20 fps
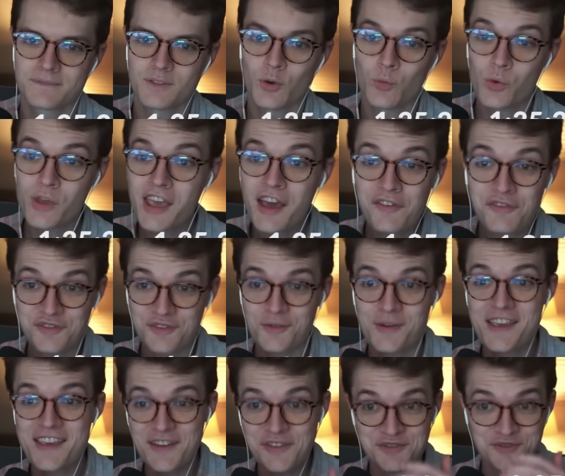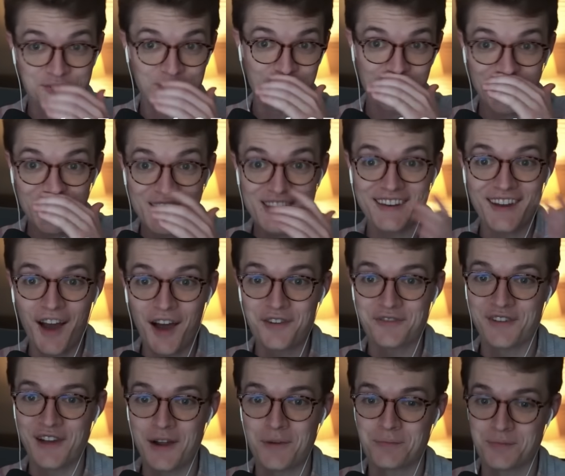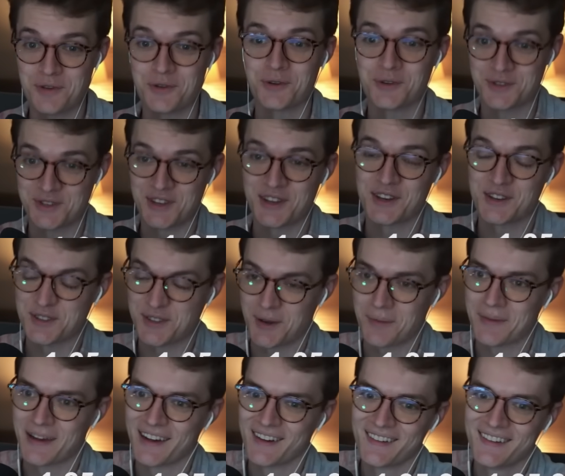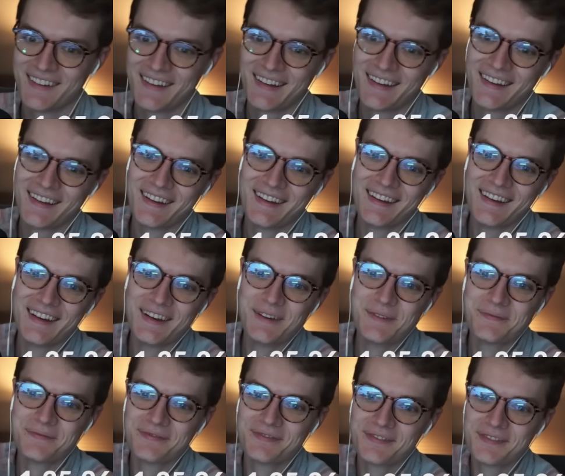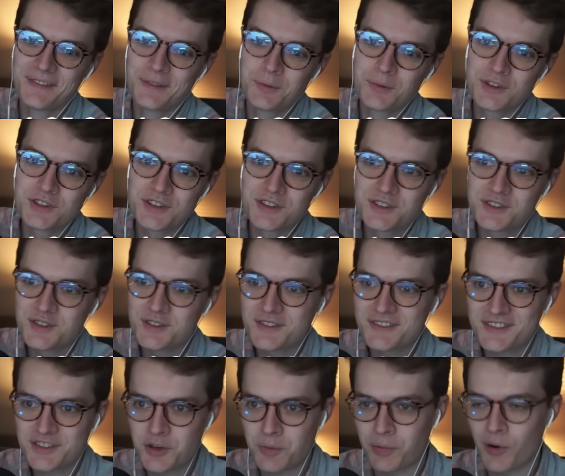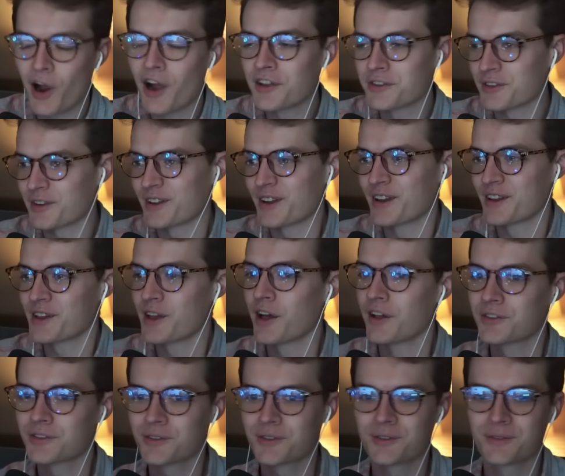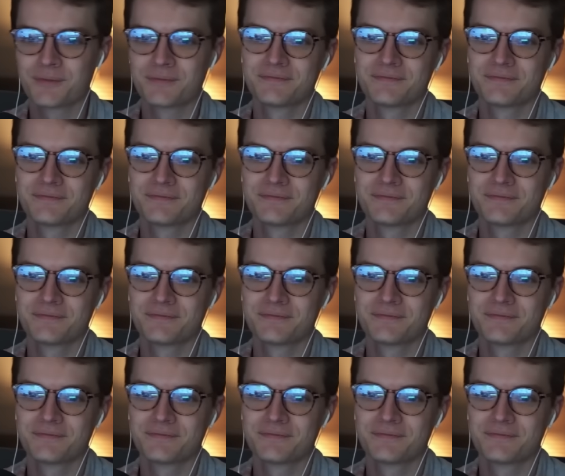We have really not found Pewter City somehow, which is surprising, I guess.